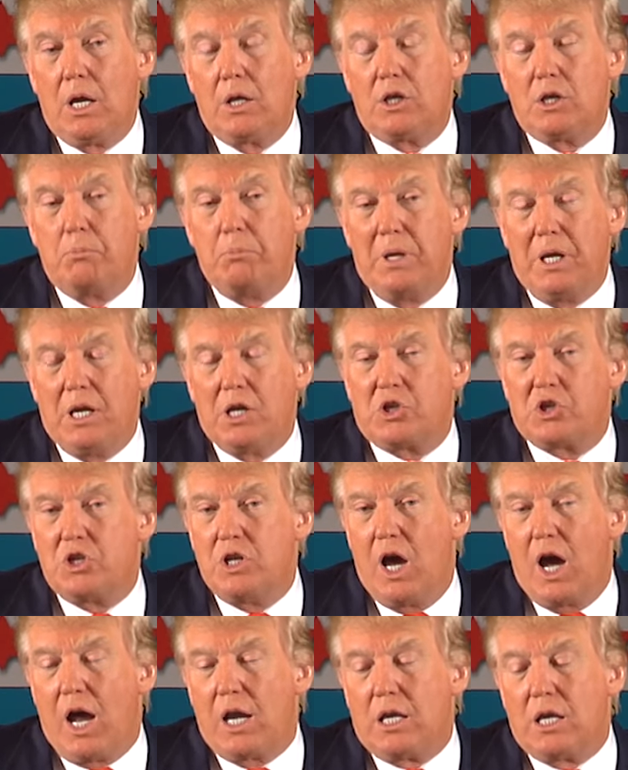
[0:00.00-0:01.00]
to me, it's
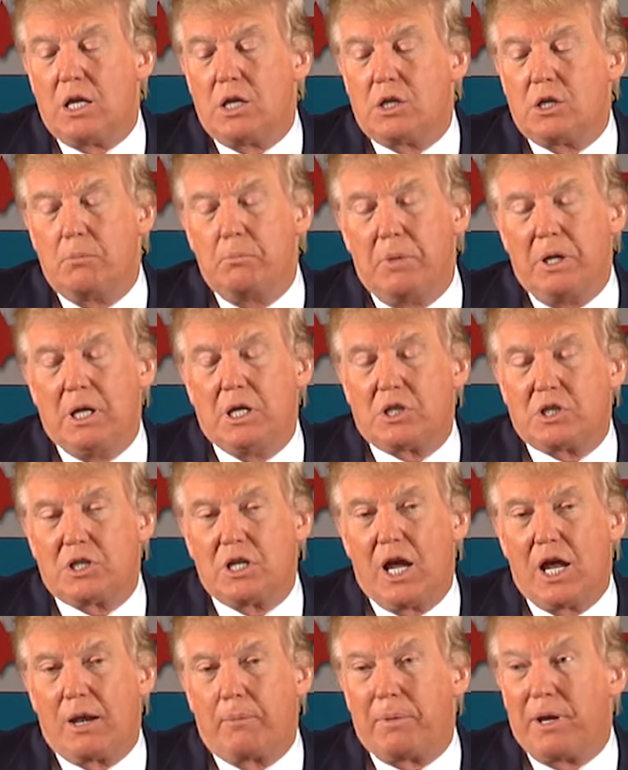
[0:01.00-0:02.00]
not. To me, it's
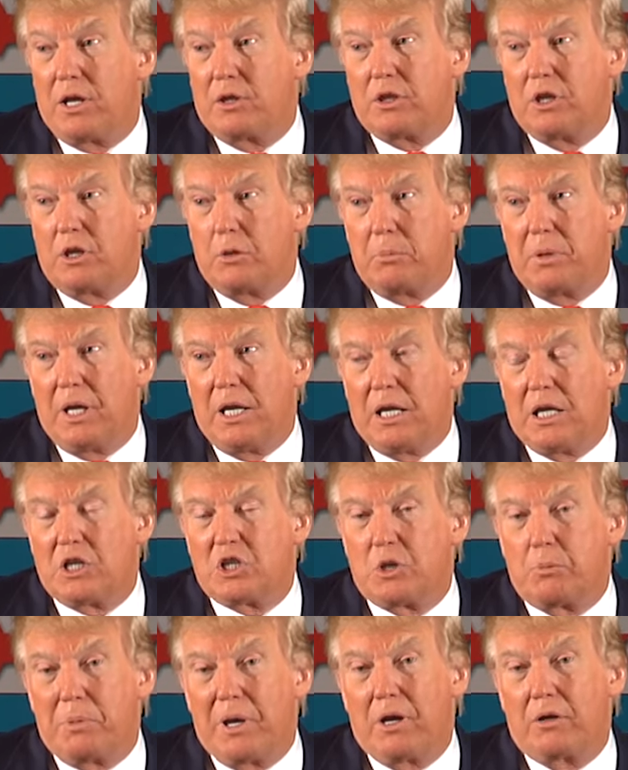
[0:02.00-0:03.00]
not about the debate.
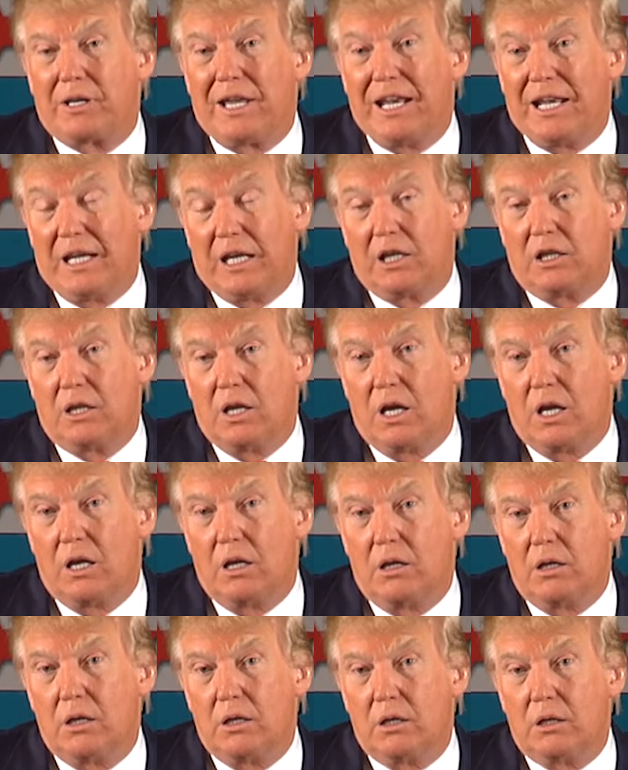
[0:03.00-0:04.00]
It's about getting it
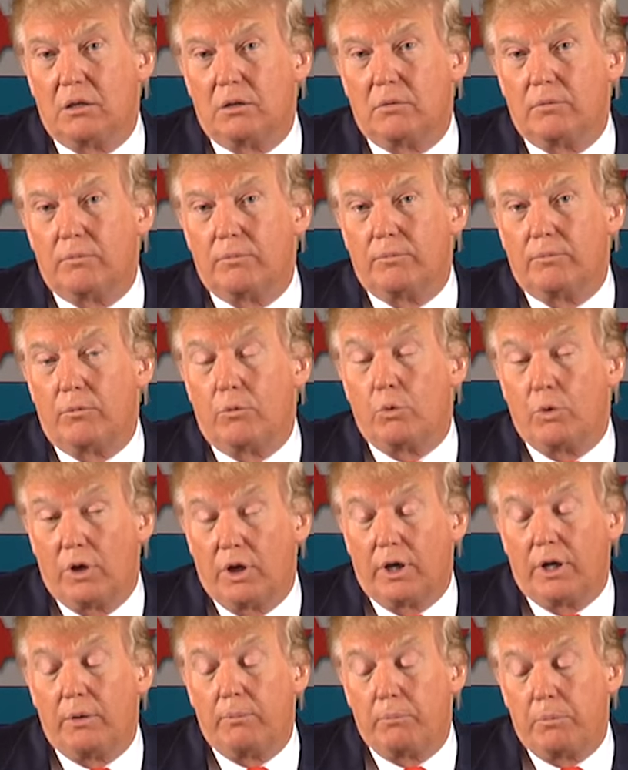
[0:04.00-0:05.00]
done
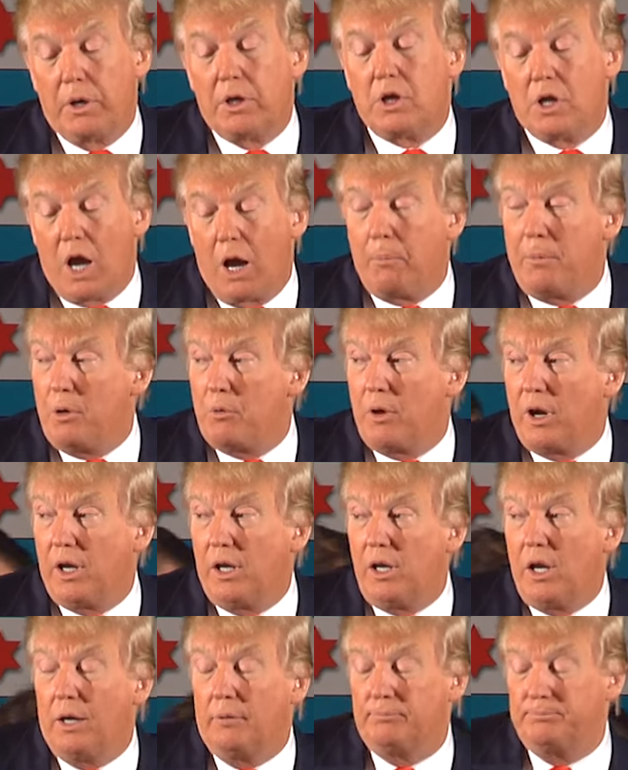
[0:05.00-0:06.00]
really. But I'll be ready,
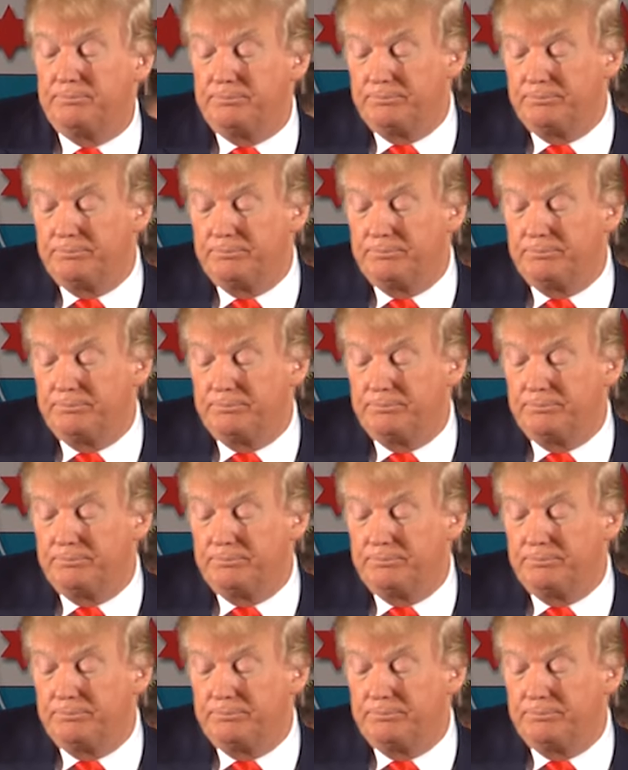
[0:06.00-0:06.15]
yeah.